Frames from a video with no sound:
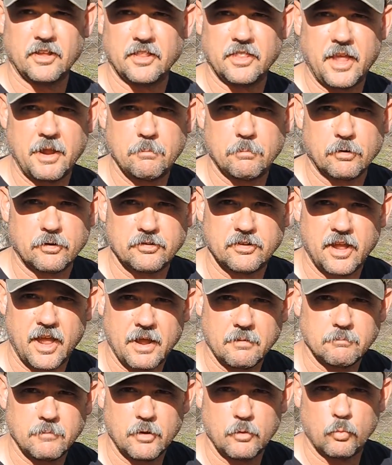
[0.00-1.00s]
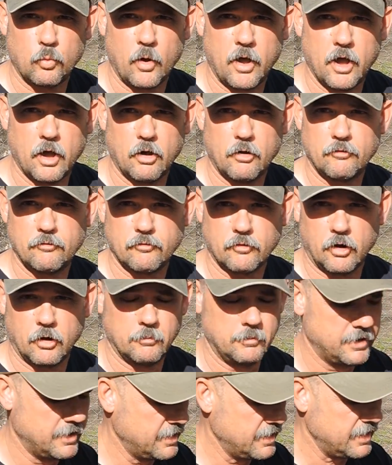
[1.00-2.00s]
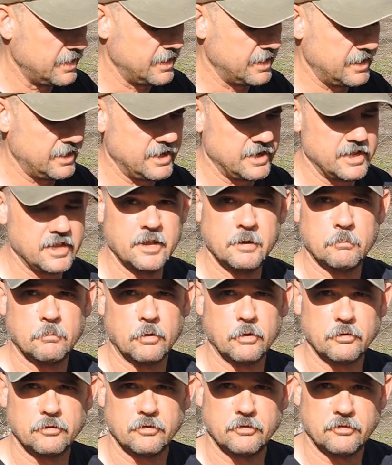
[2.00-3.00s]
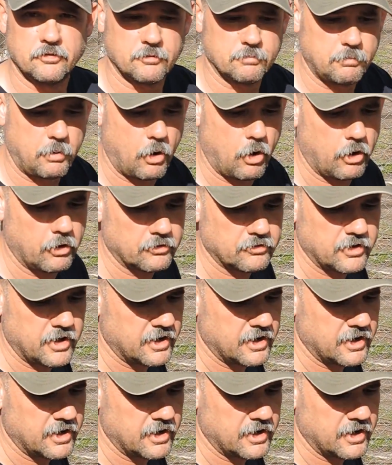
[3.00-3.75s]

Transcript: that they protect me well from any embers and sparks